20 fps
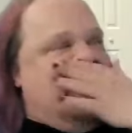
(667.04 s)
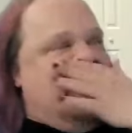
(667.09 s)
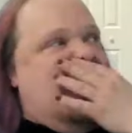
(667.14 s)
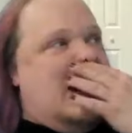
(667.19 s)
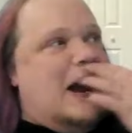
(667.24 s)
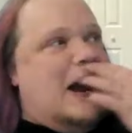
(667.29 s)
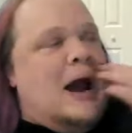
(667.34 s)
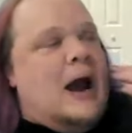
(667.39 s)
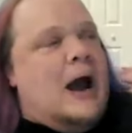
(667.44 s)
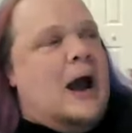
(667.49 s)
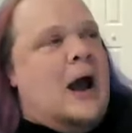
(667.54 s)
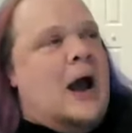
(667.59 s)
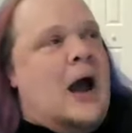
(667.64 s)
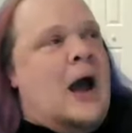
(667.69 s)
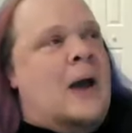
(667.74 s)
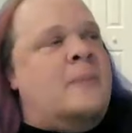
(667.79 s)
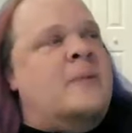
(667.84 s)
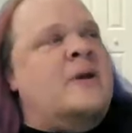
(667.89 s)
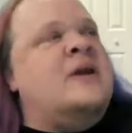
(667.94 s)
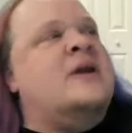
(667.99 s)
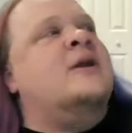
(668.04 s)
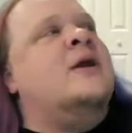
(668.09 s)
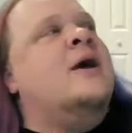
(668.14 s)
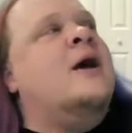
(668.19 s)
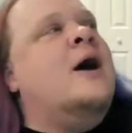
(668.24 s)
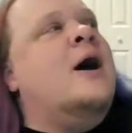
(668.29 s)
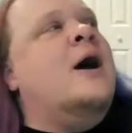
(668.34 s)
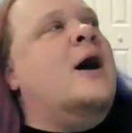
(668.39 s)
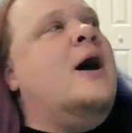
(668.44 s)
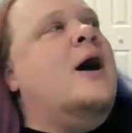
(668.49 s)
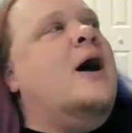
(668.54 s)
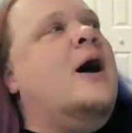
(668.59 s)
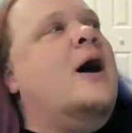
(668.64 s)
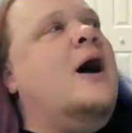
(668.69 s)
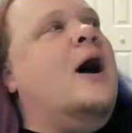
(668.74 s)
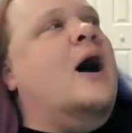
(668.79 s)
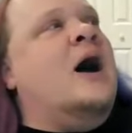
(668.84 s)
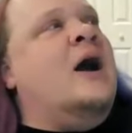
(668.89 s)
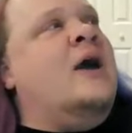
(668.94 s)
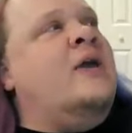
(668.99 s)
Like, I mean,
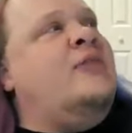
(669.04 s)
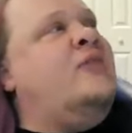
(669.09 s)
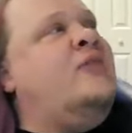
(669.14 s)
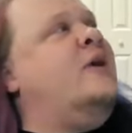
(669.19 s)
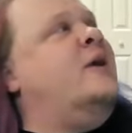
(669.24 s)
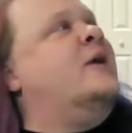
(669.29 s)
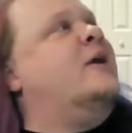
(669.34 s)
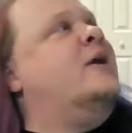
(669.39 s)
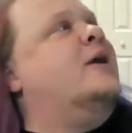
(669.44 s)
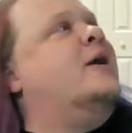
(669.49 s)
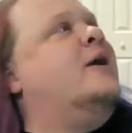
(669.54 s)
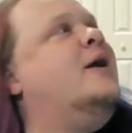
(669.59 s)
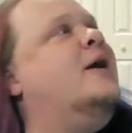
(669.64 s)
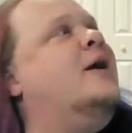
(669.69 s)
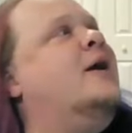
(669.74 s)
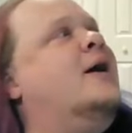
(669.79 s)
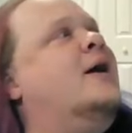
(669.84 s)
I think